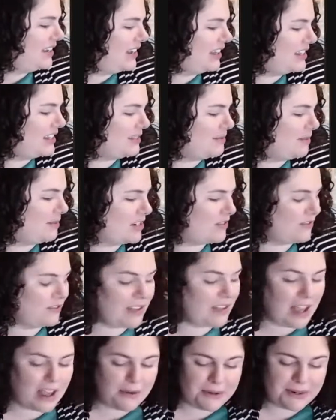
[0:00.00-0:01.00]
as much
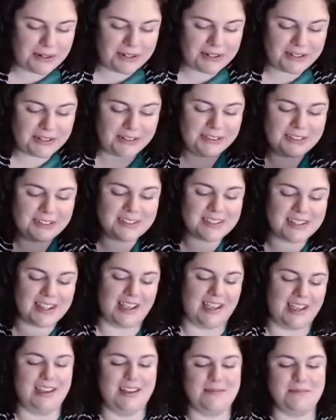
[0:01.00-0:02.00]
flowers
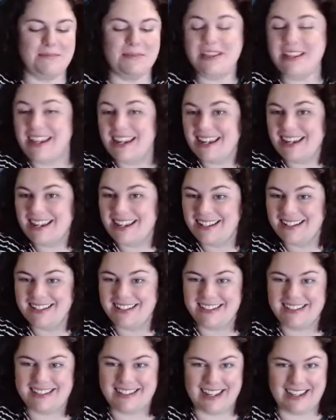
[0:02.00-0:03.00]
and
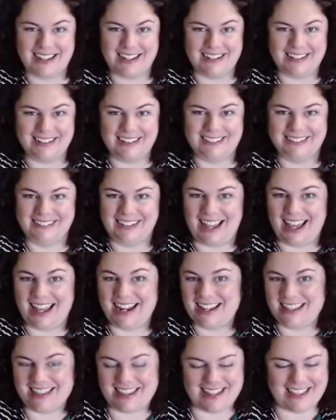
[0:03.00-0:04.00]
plants and
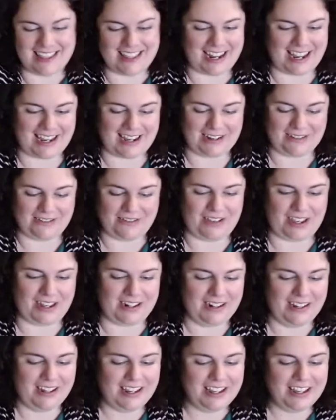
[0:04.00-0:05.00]
anything that I can fit.
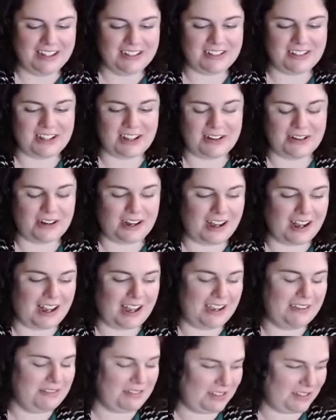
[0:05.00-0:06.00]
So
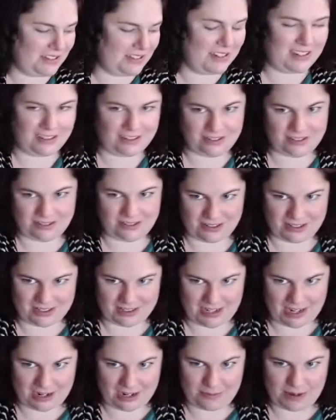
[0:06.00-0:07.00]
I was looking through a
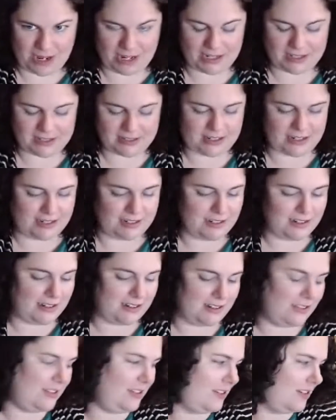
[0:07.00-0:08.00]
seed magazine
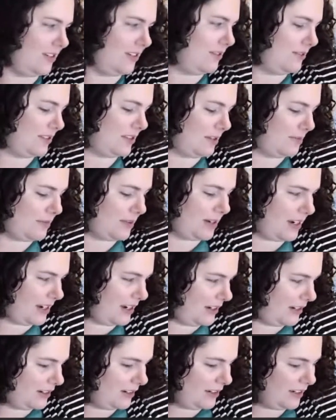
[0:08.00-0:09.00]
because you know
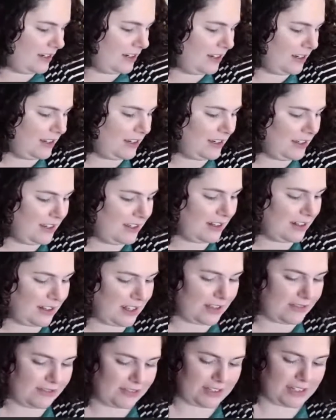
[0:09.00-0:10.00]
somebody
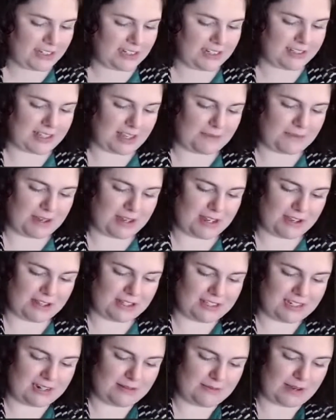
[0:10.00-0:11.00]
lovely sent me a
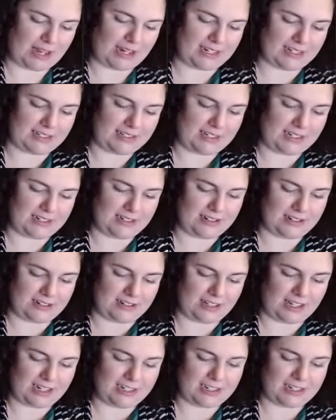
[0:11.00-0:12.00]
seed magazine to
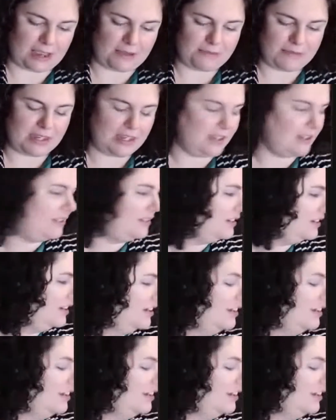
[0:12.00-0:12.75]
like tempt me.